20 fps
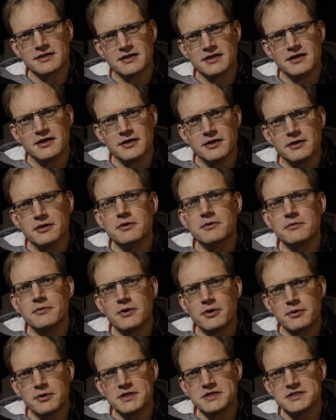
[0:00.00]
to the
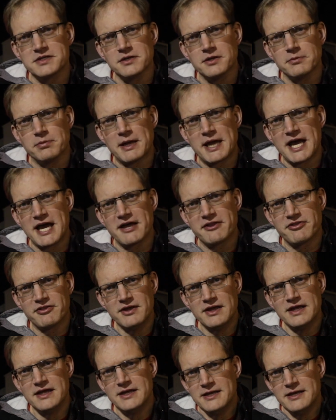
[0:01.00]
original path,